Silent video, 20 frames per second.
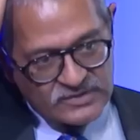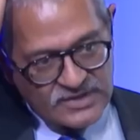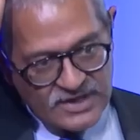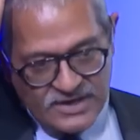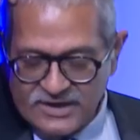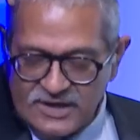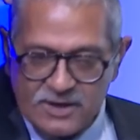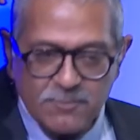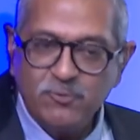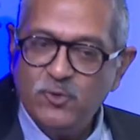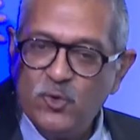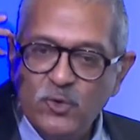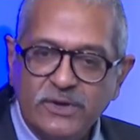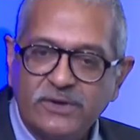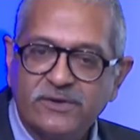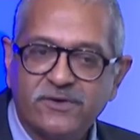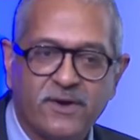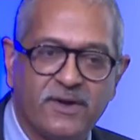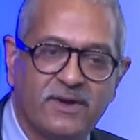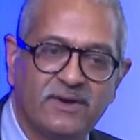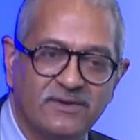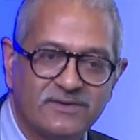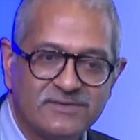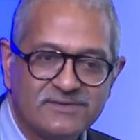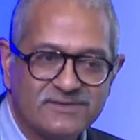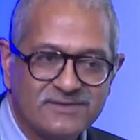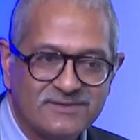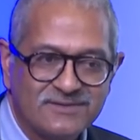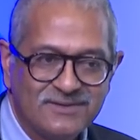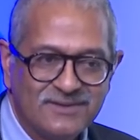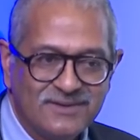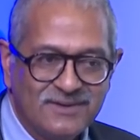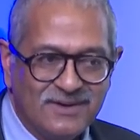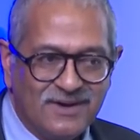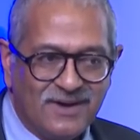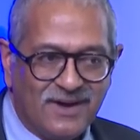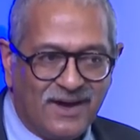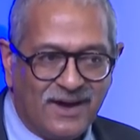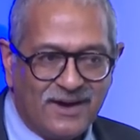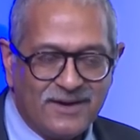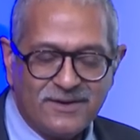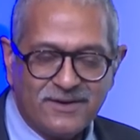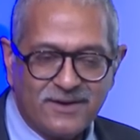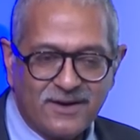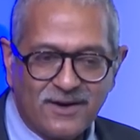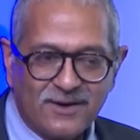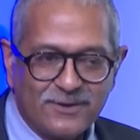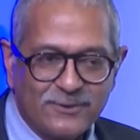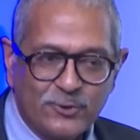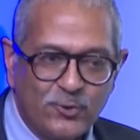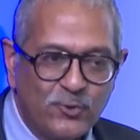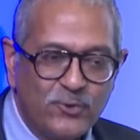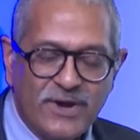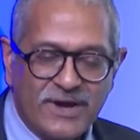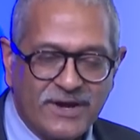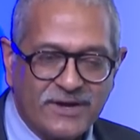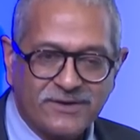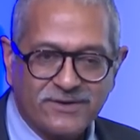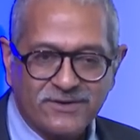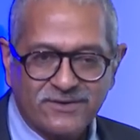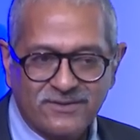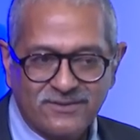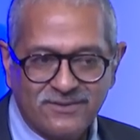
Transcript: They keep doing trials, and to date,